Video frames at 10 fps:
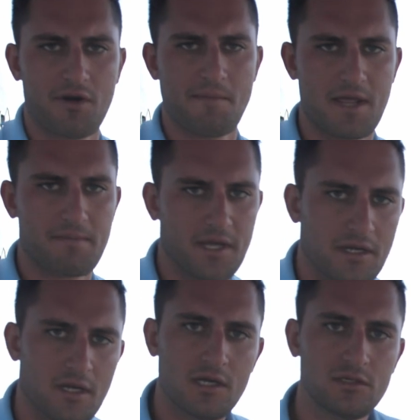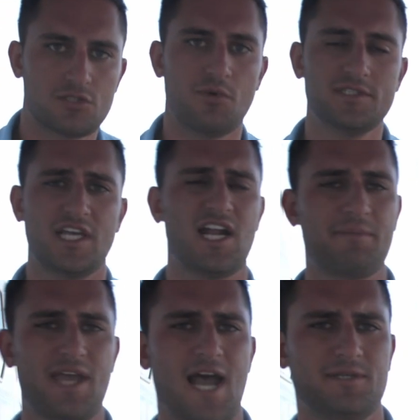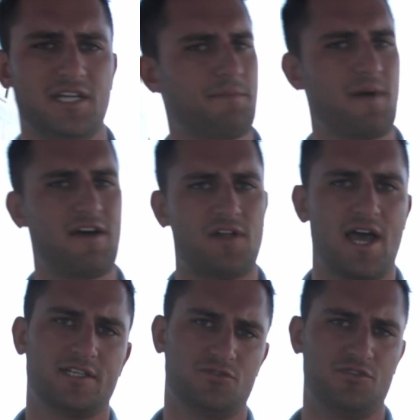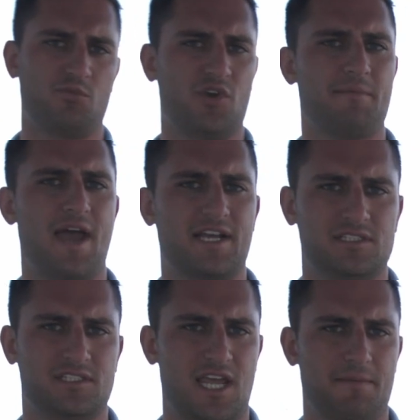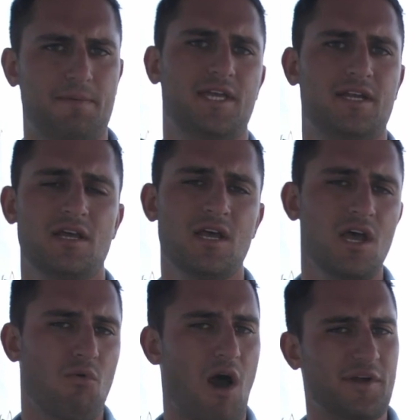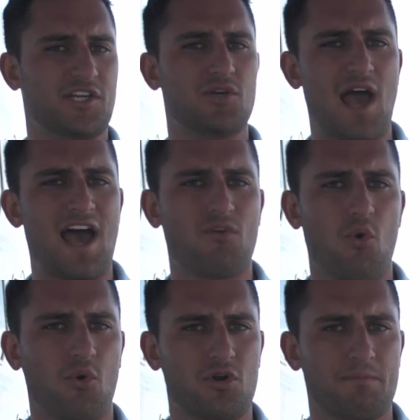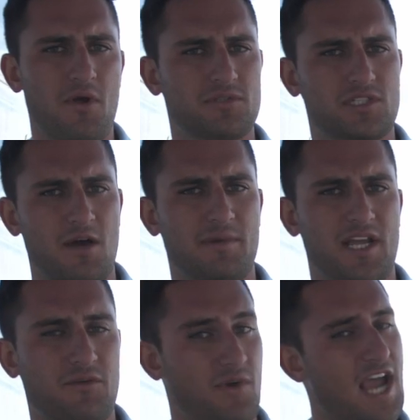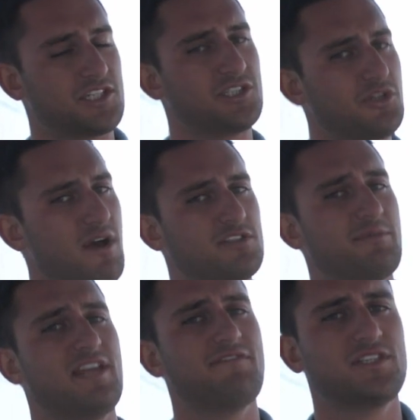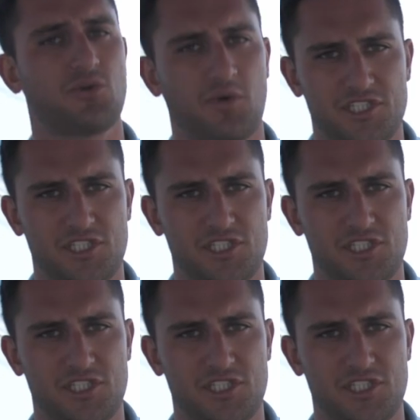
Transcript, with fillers: it may be. So once again, I'm Captain Nick Pavlakis with Marine Max in St. Pete. While we do have ordered boats coming in, we actually do have some inventory